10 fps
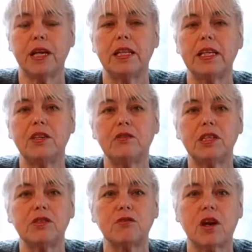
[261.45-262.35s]
And they use
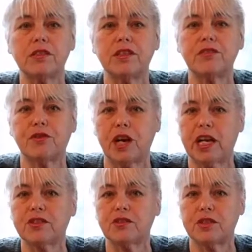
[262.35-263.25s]
these crosses for
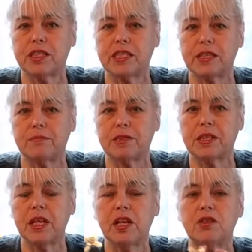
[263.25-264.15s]
exorcisms.